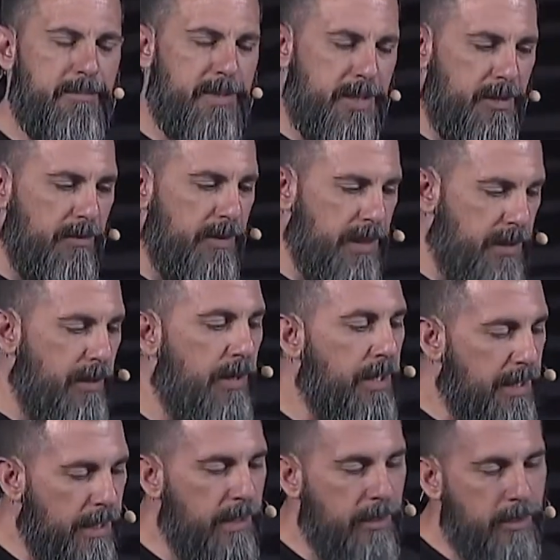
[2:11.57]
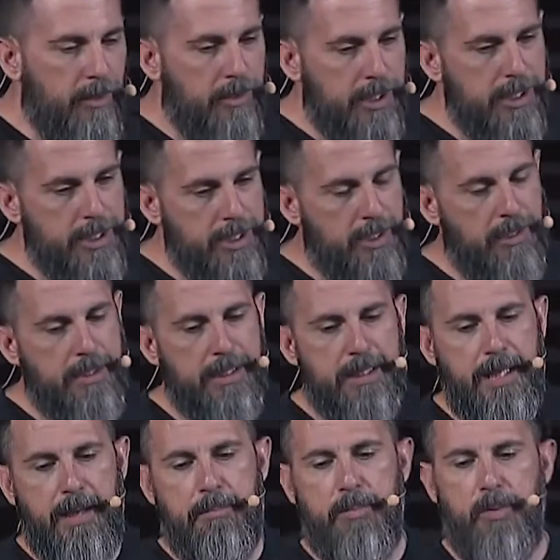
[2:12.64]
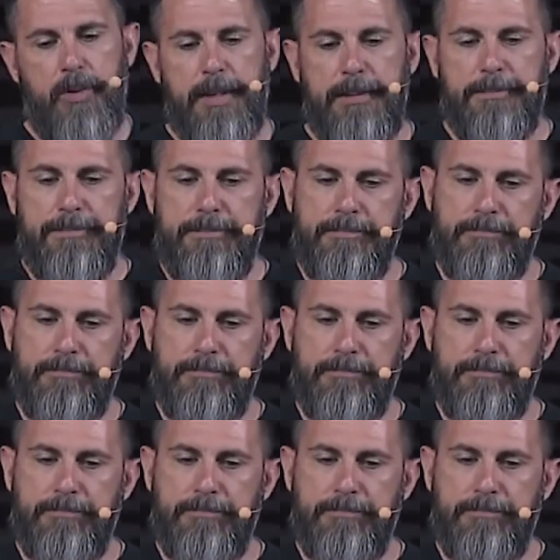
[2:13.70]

So we started to get a little concerned at that point.